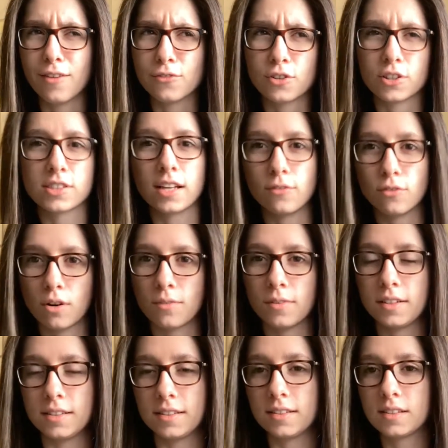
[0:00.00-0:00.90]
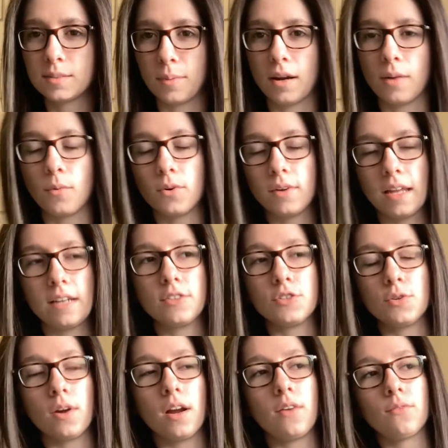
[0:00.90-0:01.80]
for several reasons, but I won't get
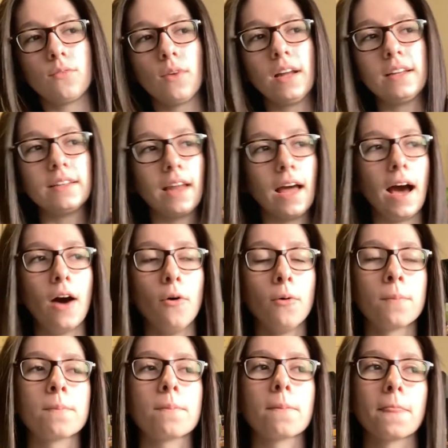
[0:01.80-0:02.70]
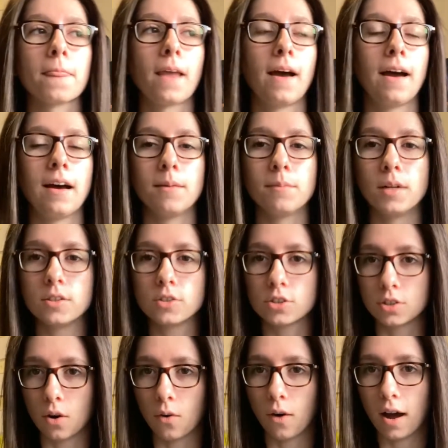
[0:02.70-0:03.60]
into it right now.
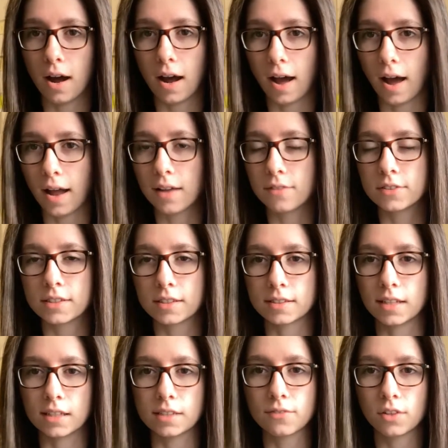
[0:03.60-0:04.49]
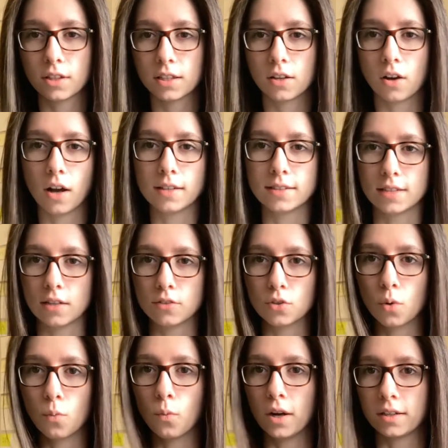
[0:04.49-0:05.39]
So I have successfully gotten
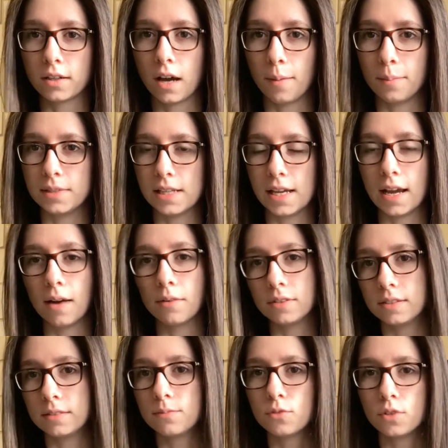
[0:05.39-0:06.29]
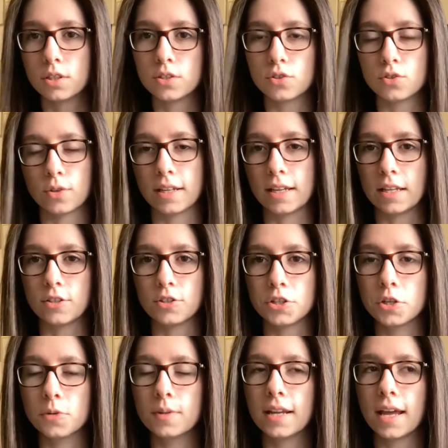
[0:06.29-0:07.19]
down to 1 cup a day. I was drinking
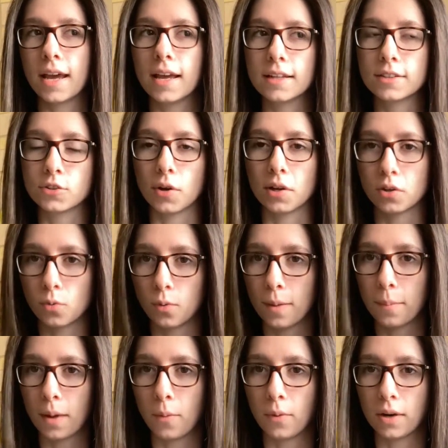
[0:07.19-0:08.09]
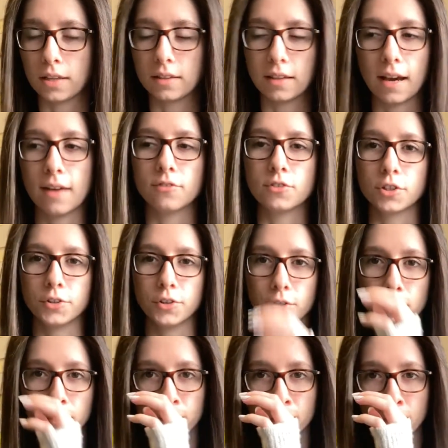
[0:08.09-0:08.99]
2 a day, so I quit my one in the
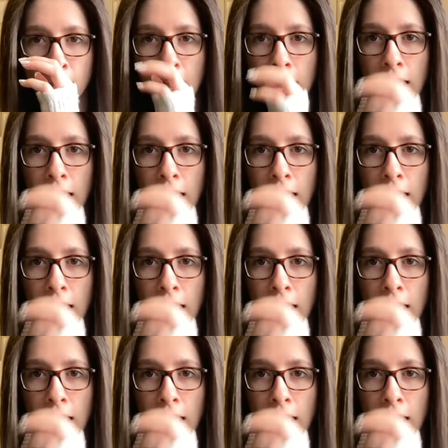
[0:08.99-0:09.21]
afternoon.